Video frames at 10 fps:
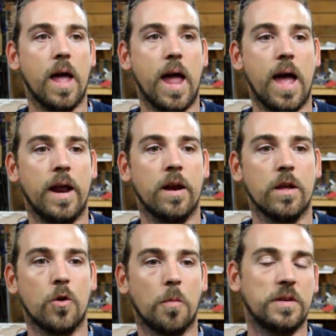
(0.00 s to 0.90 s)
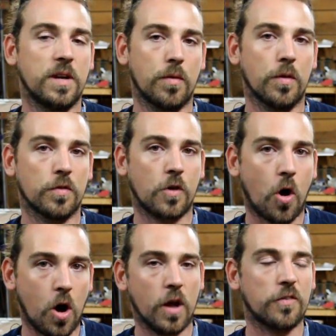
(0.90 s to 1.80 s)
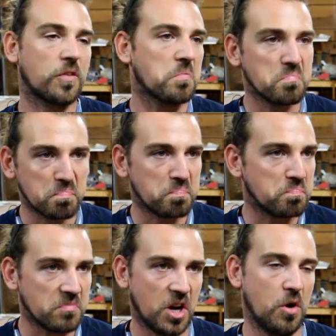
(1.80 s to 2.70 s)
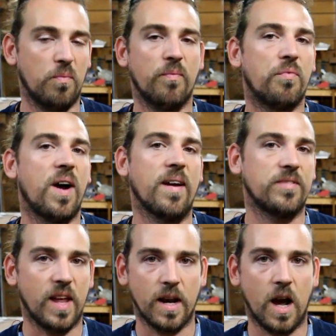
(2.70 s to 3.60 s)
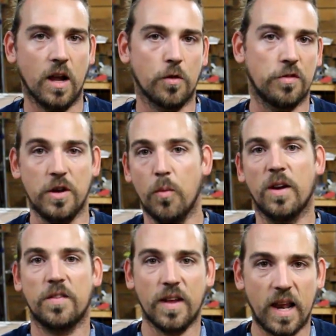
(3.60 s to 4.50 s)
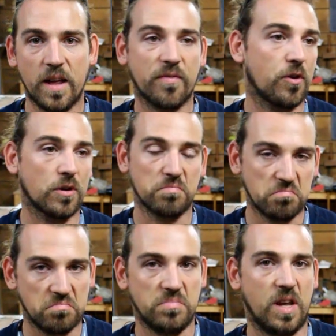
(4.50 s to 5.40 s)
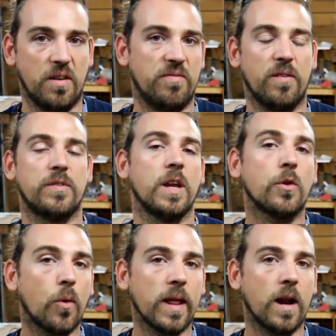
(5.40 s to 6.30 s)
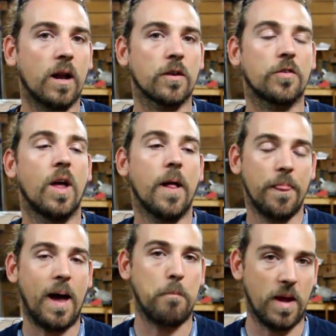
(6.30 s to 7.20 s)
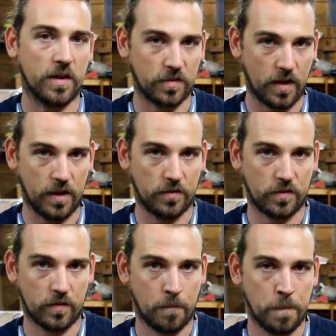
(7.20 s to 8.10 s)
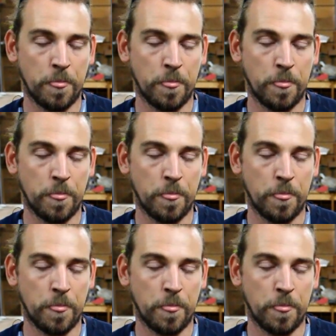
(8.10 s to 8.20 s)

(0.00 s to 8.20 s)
and your materials cost, $5, $10 and you want to sell it for $10, $15, $20, that makes sense.